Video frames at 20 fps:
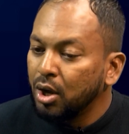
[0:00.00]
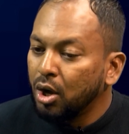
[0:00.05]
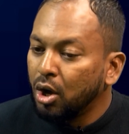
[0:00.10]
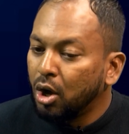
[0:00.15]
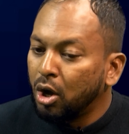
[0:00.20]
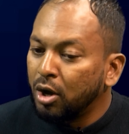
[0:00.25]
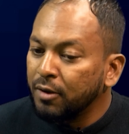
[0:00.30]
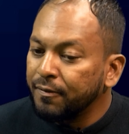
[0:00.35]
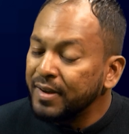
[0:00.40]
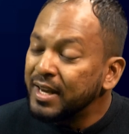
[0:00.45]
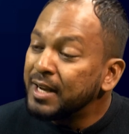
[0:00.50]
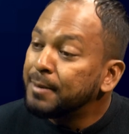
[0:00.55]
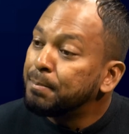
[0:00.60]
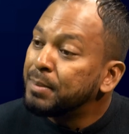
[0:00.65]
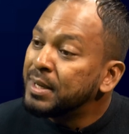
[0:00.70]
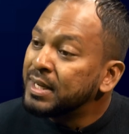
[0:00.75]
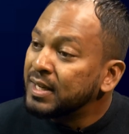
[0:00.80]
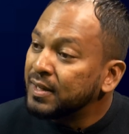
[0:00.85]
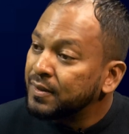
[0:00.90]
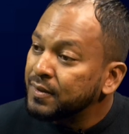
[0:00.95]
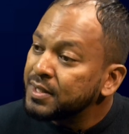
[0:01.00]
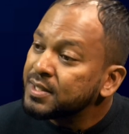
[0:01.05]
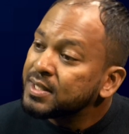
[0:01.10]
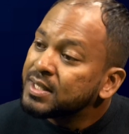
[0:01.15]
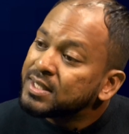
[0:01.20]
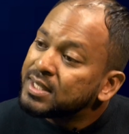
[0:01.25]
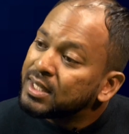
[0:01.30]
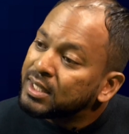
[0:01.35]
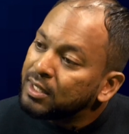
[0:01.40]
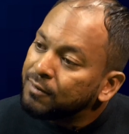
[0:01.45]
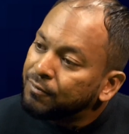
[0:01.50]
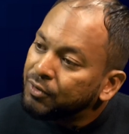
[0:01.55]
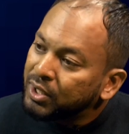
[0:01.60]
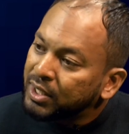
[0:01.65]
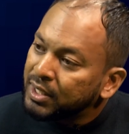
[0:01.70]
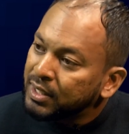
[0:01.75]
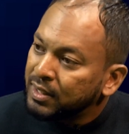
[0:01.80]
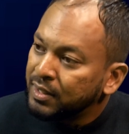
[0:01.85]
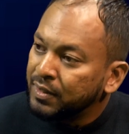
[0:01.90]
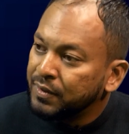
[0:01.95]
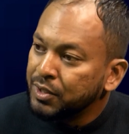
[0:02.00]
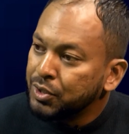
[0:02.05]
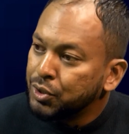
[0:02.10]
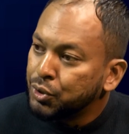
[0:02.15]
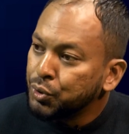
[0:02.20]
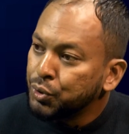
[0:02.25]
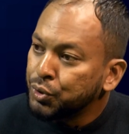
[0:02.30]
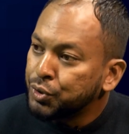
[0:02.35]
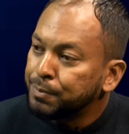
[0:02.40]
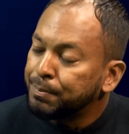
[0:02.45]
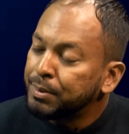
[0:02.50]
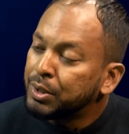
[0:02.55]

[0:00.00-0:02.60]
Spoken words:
of it being a risk significantly reduced,